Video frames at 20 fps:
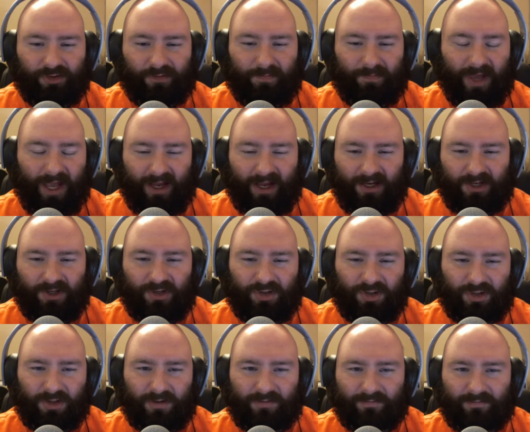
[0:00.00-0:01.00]

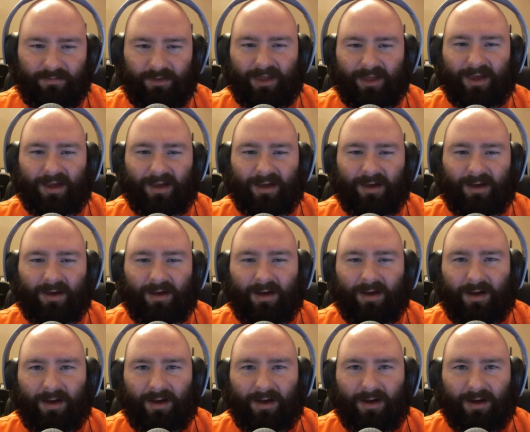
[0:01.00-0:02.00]
page thing.
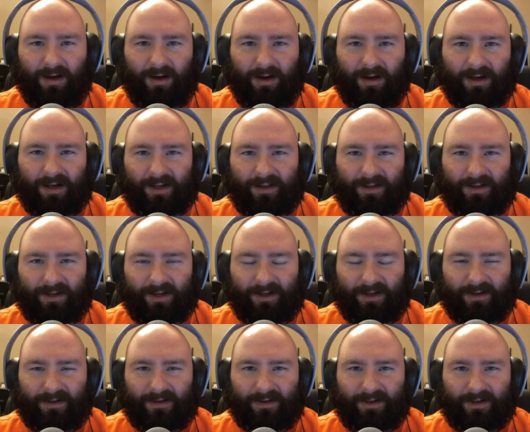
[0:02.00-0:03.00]
I got that
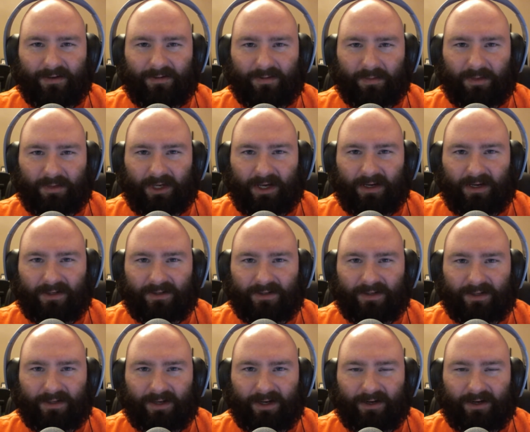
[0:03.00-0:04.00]
idea from the guys
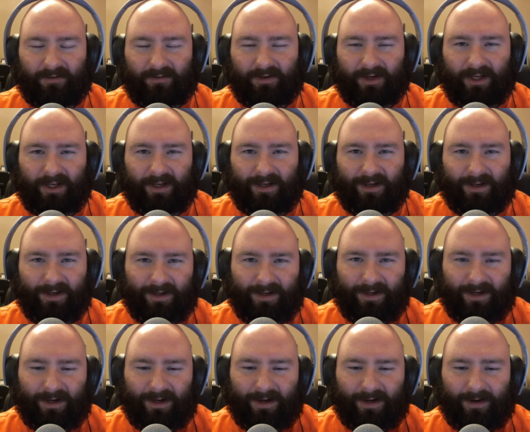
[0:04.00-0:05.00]
at Kinda Funny.
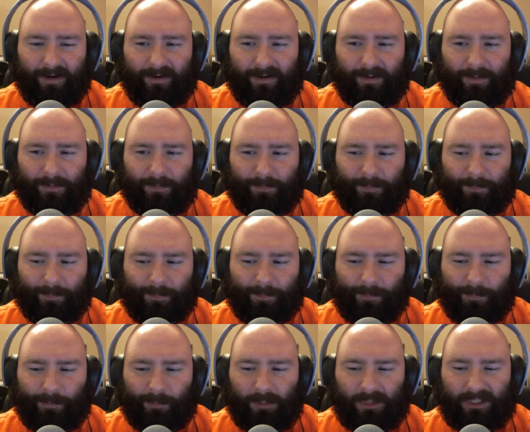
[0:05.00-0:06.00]

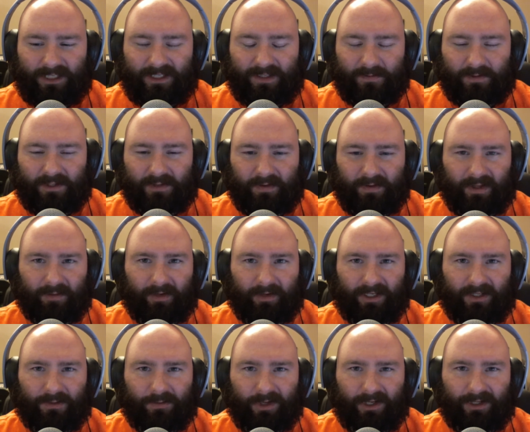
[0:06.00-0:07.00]
It seems to be the
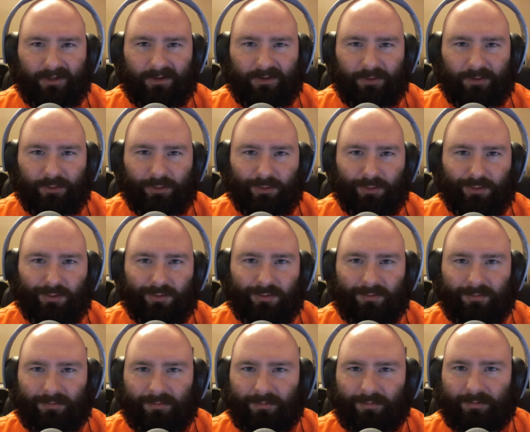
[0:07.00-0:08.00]
best way to
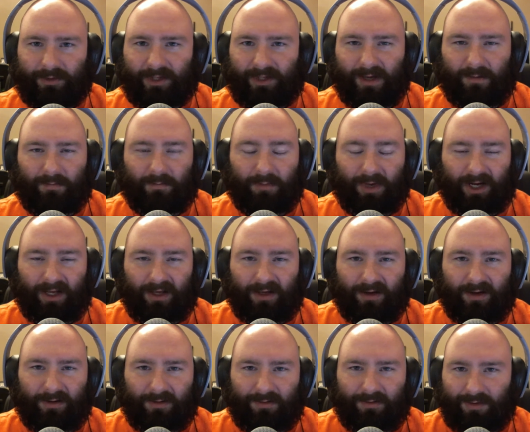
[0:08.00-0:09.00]
get money
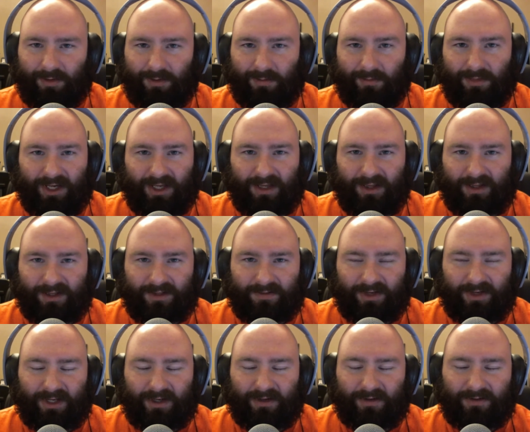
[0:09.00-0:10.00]
from making these
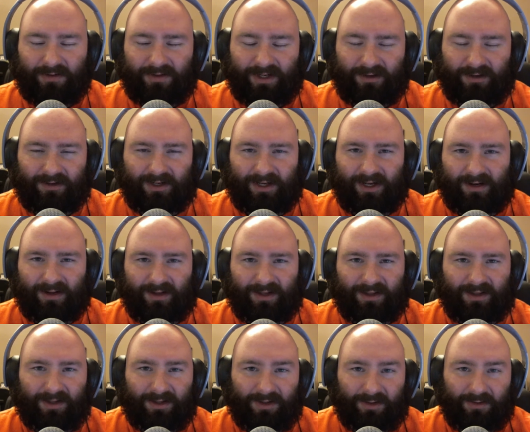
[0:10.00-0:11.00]
videos, and I would kind of
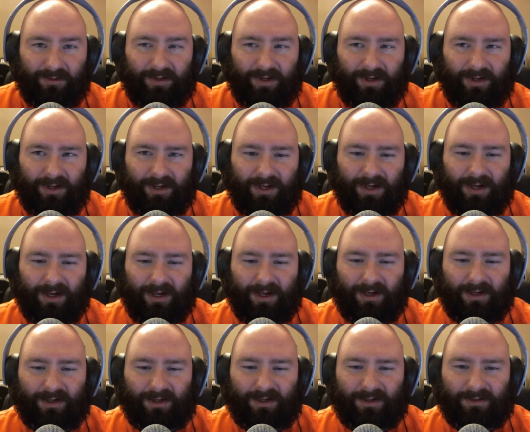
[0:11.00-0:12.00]
like to do that
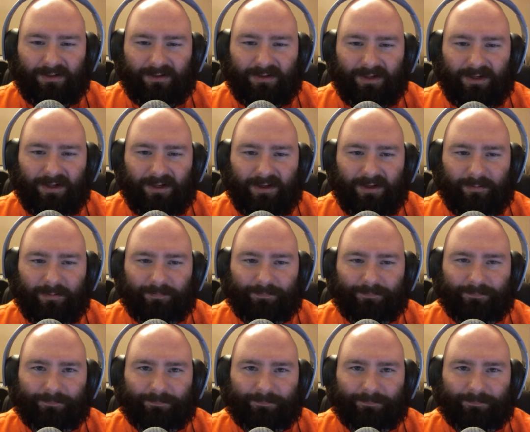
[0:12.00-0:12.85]
because I've